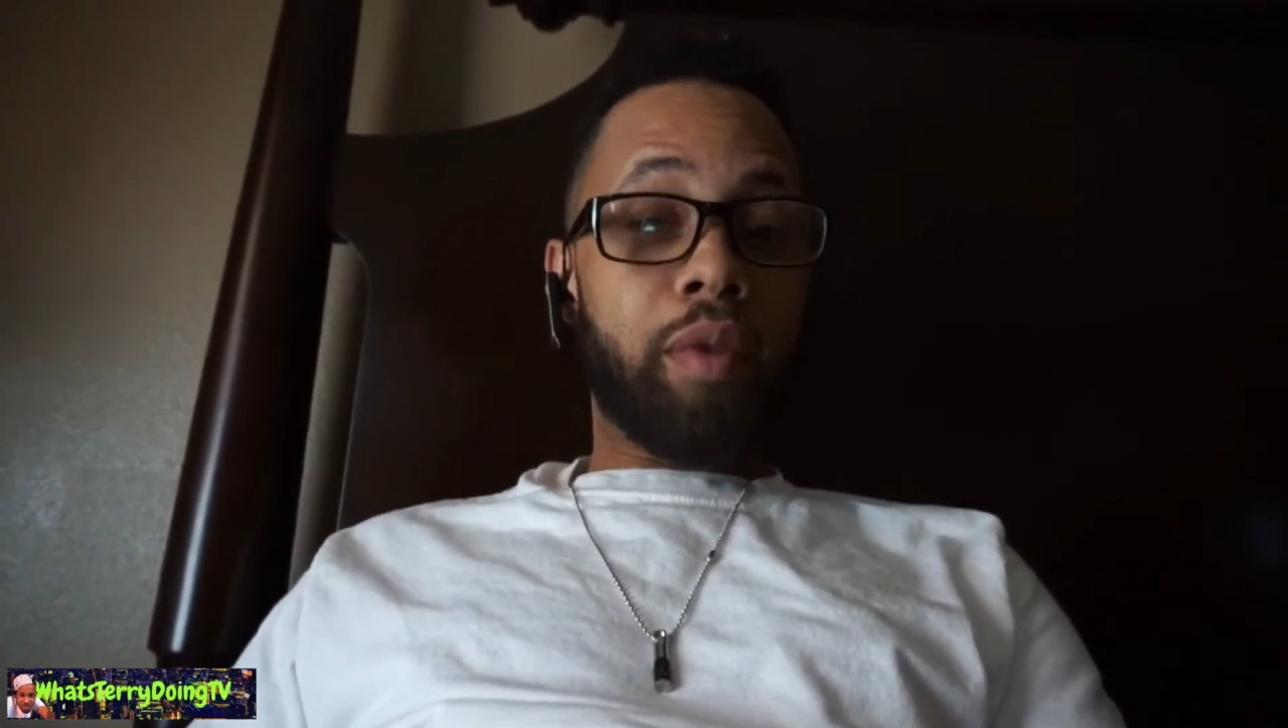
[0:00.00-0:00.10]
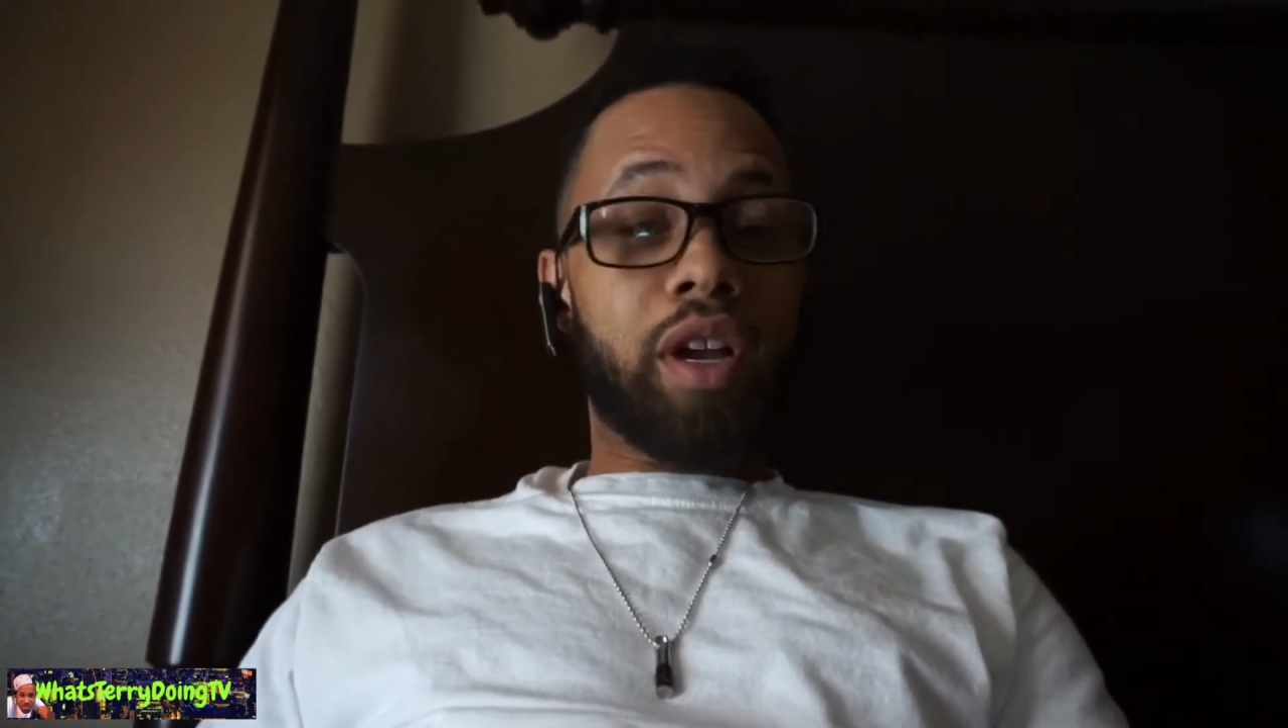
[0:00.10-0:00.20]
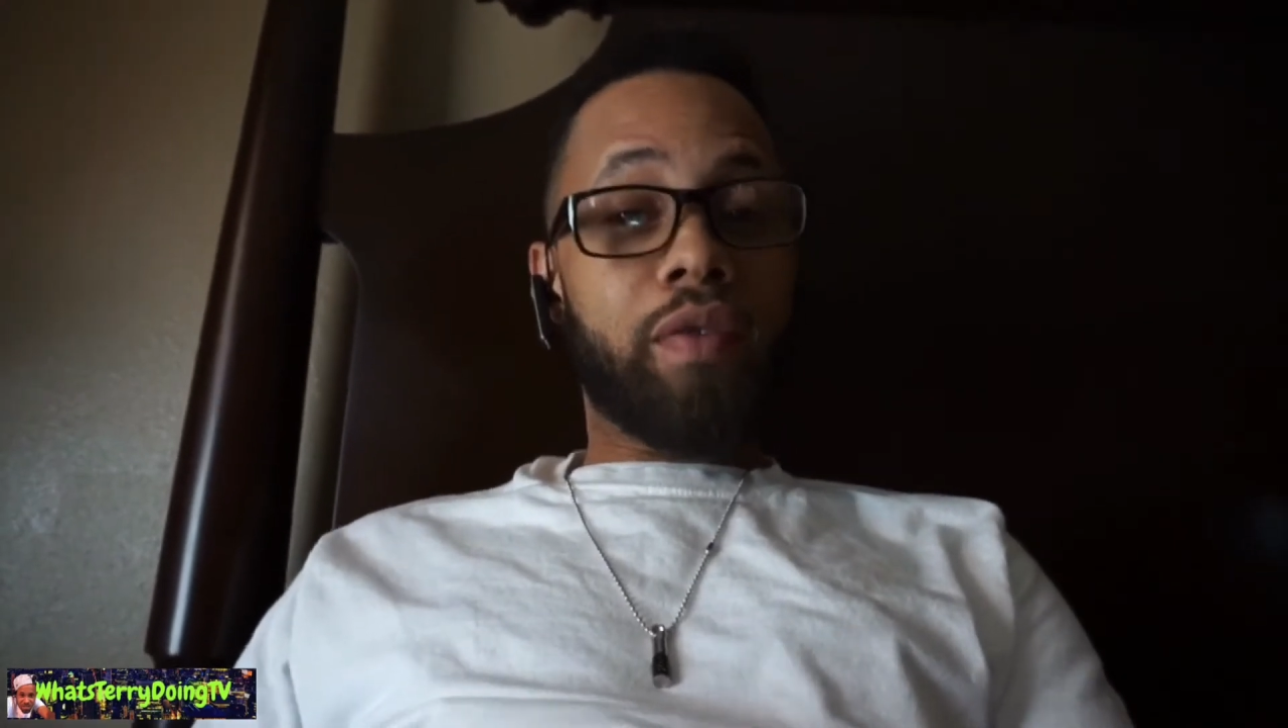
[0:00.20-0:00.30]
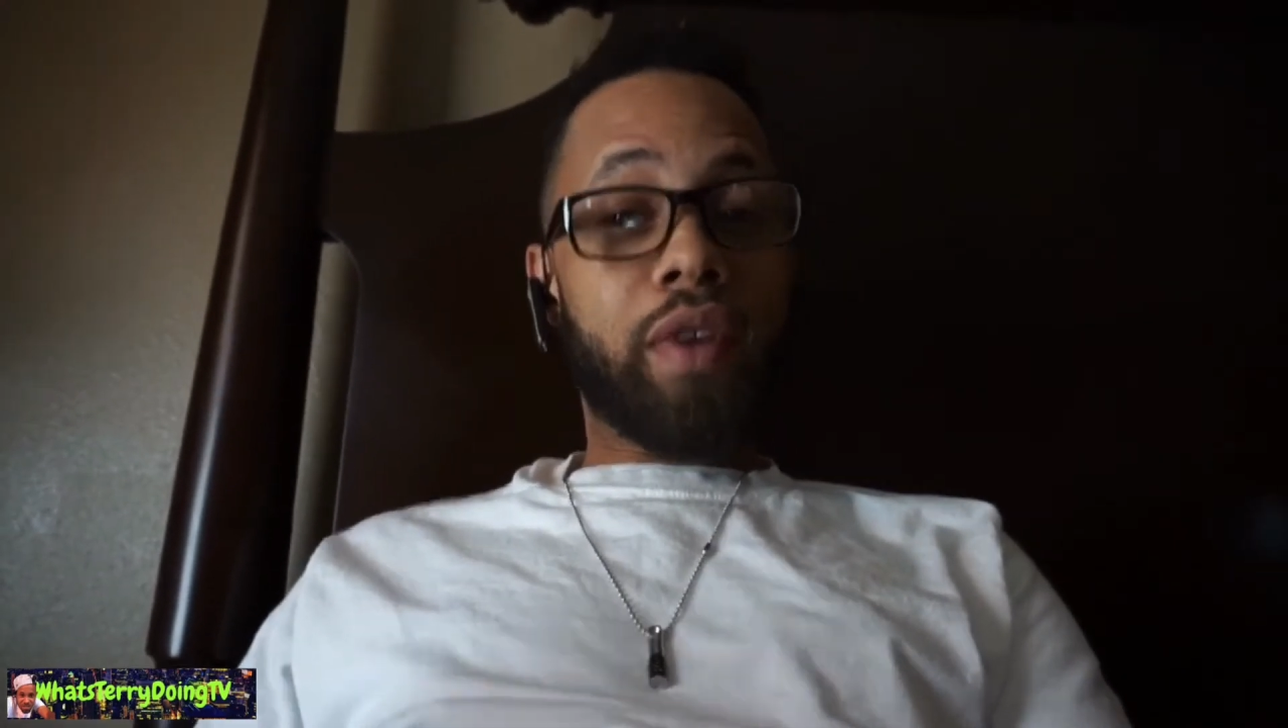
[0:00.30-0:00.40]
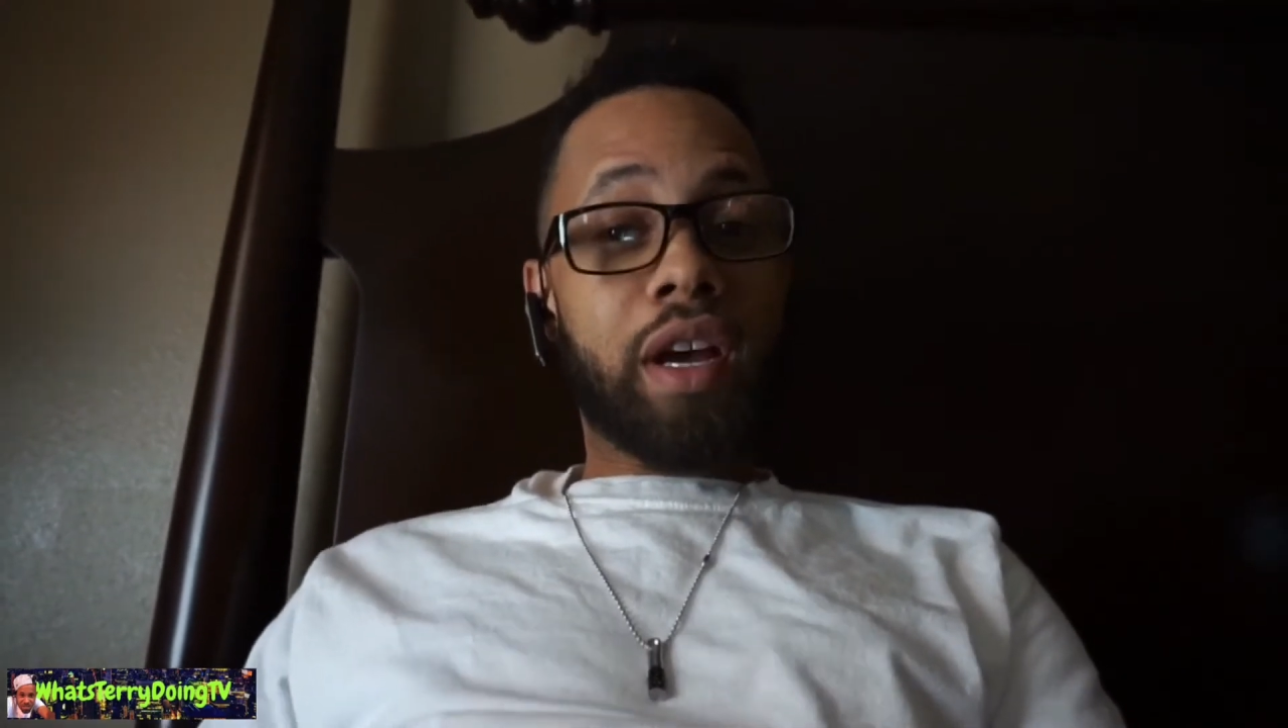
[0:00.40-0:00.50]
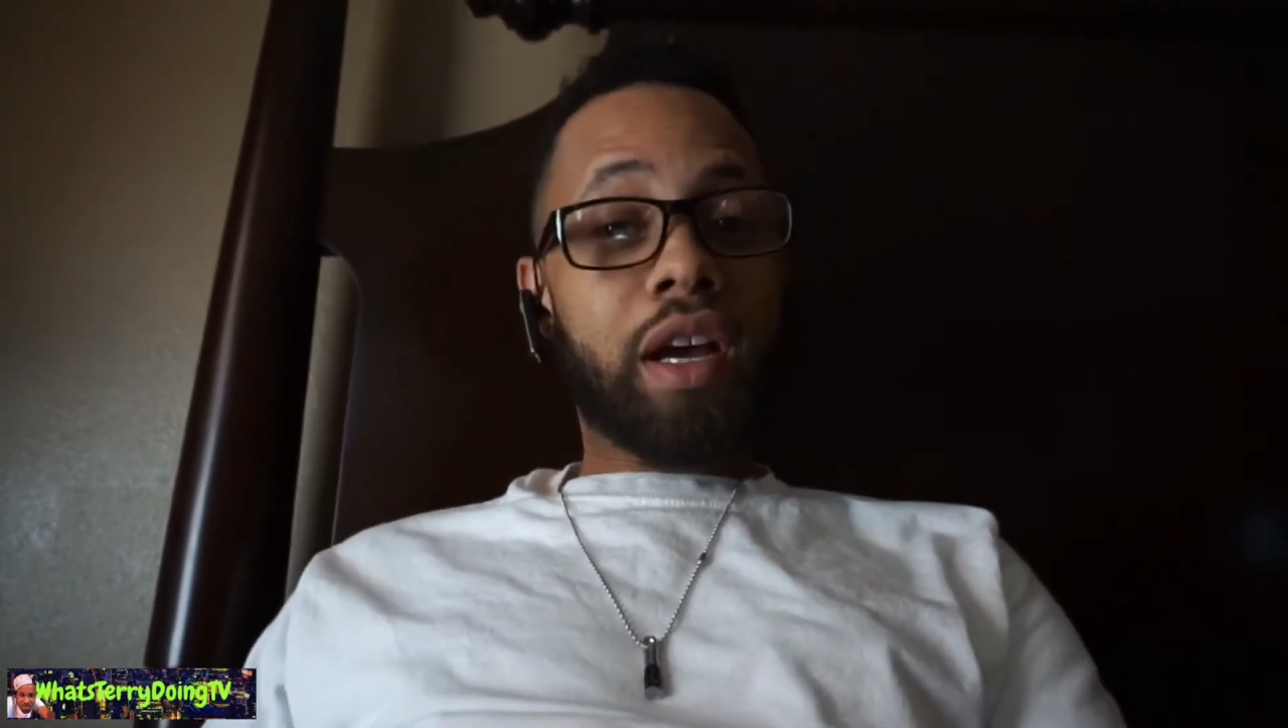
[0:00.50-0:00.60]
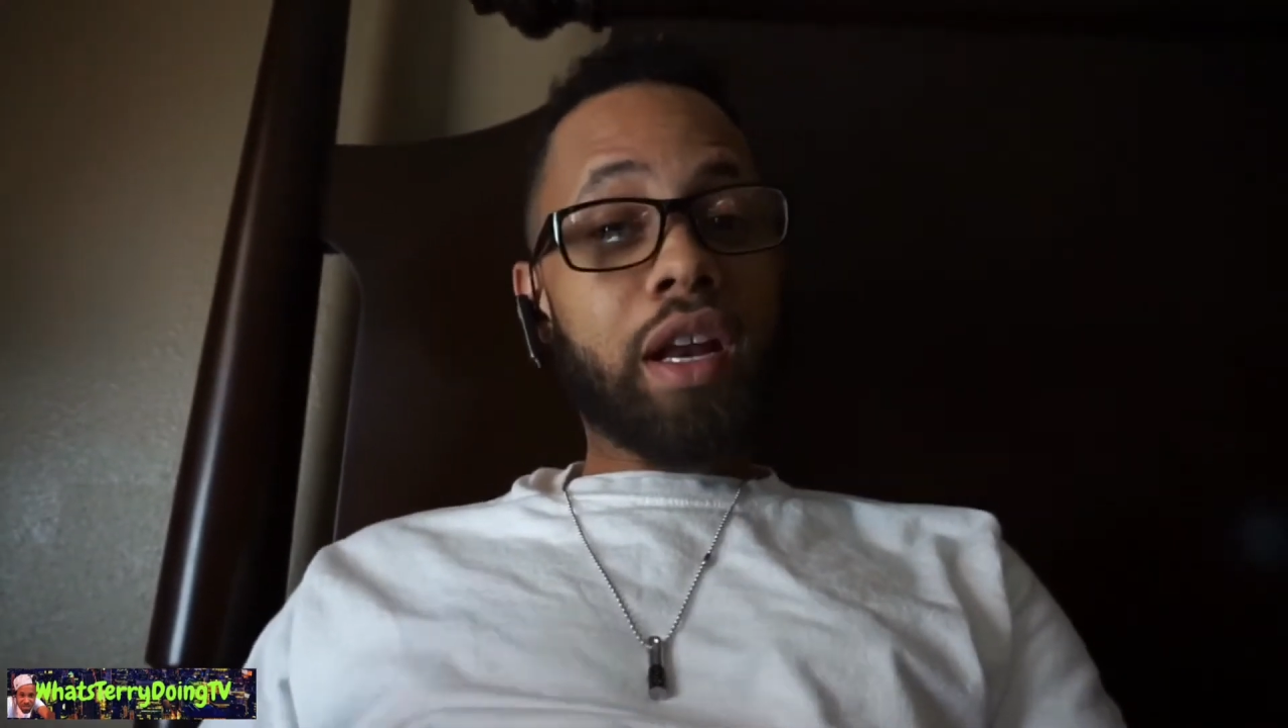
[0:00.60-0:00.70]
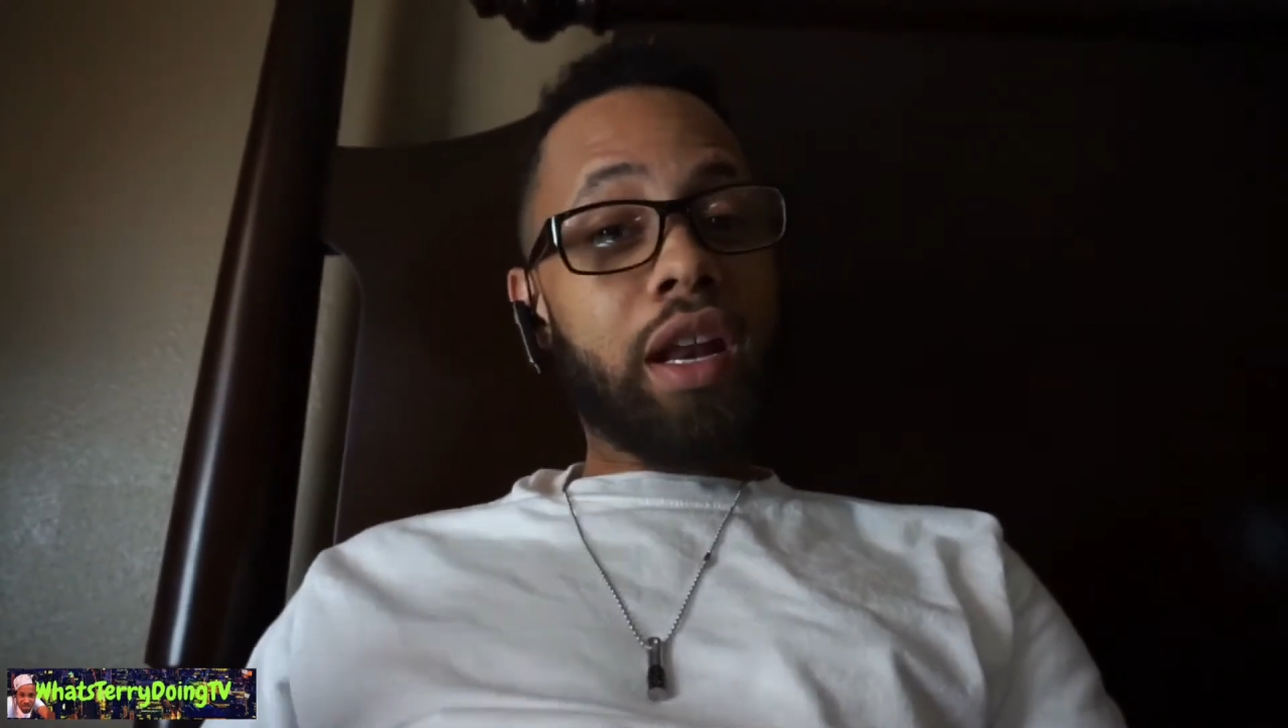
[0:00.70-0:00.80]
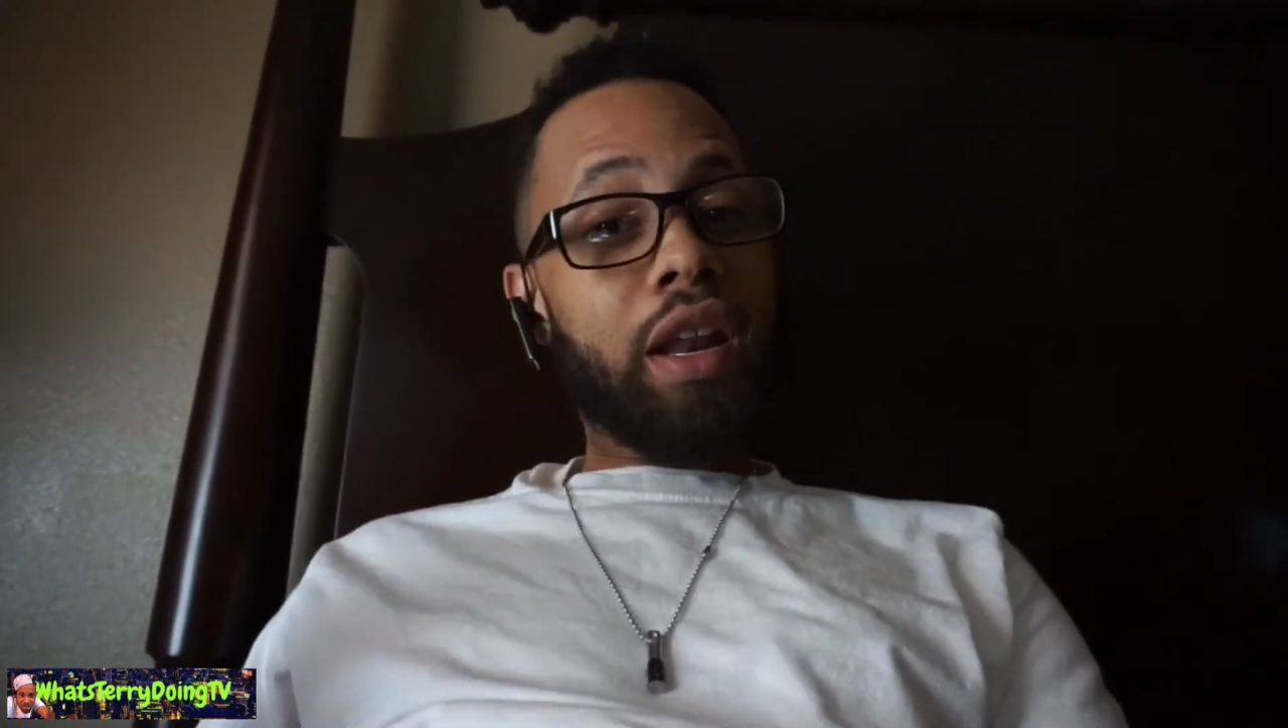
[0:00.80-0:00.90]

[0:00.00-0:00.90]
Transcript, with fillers: and if not,